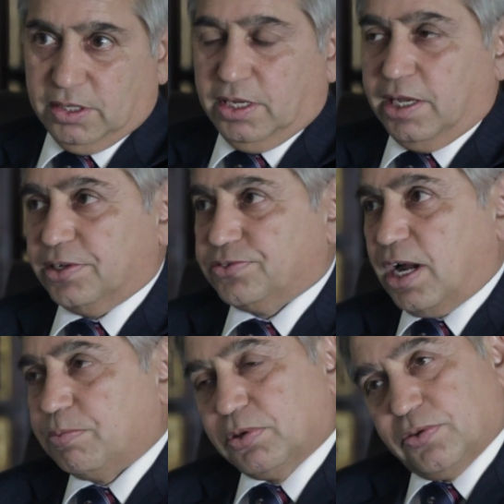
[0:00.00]
An
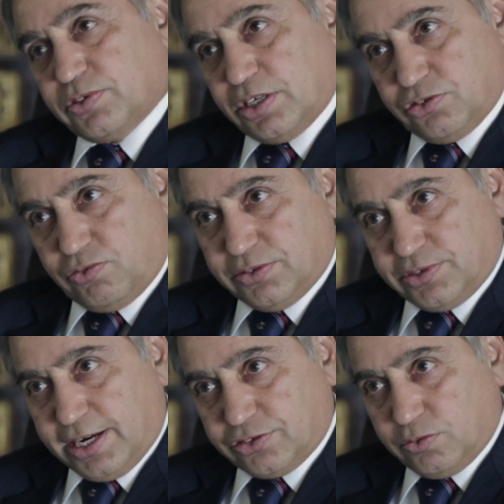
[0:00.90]
example of such a
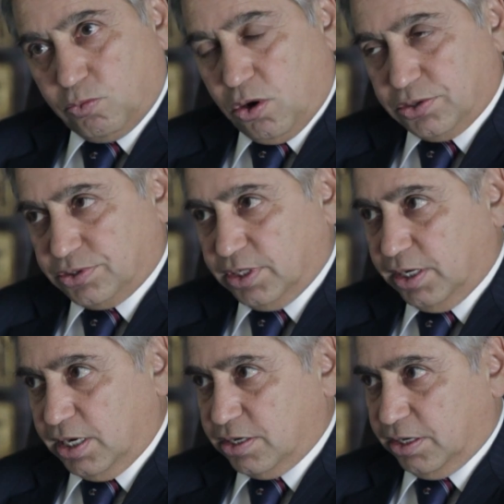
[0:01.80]
transaction was in
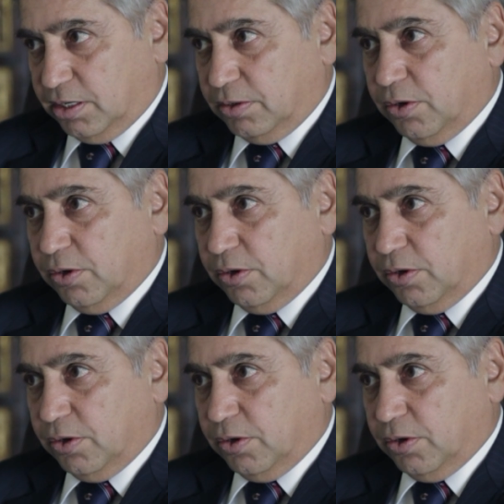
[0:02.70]
India,